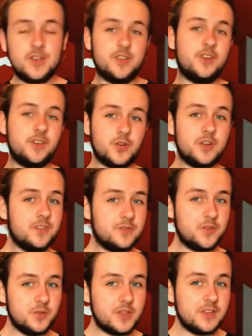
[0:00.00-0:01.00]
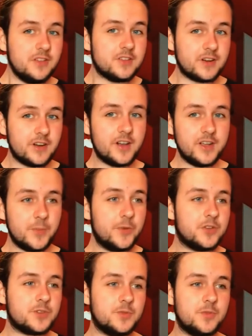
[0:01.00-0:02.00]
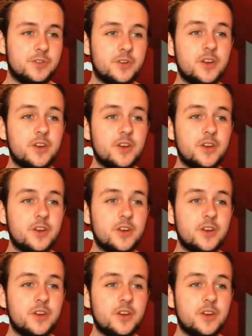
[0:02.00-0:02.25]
there are quite a few things that I like about this movie,